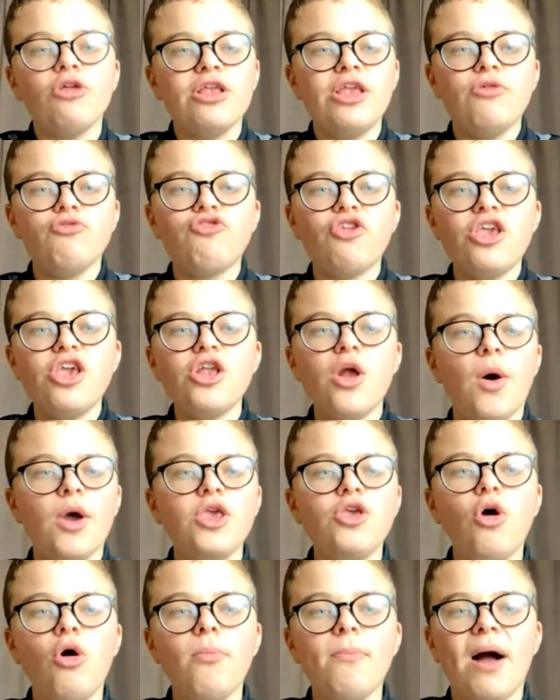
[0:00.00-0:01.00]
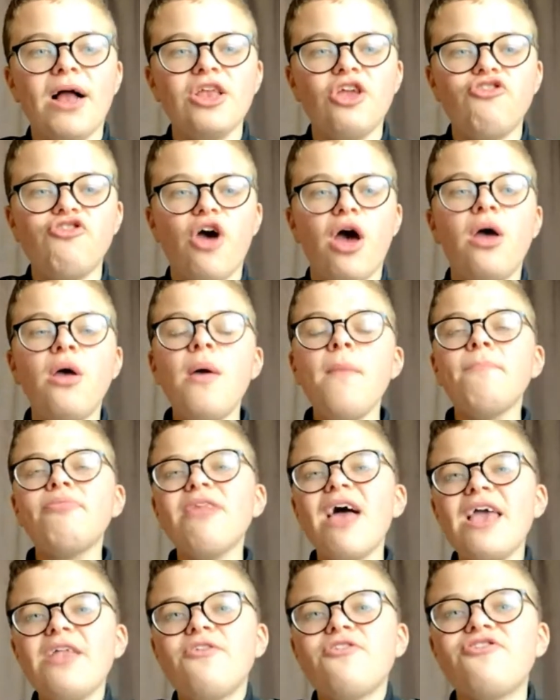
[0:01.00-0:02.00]
and he was, you know, a young manager,
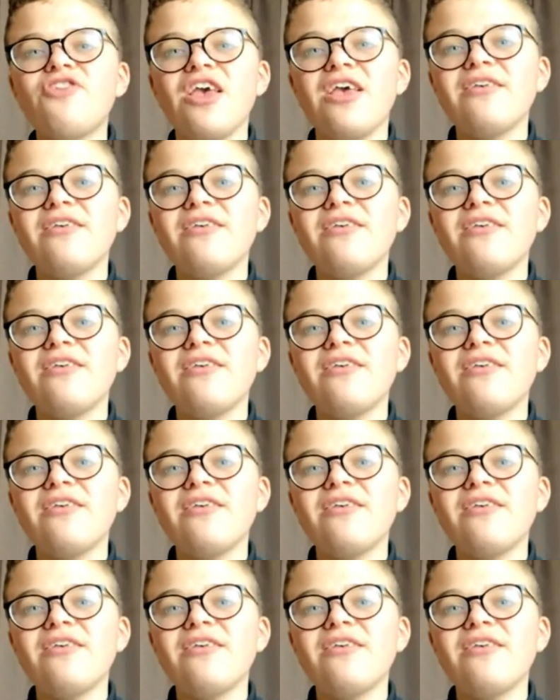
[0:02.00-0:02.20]
played,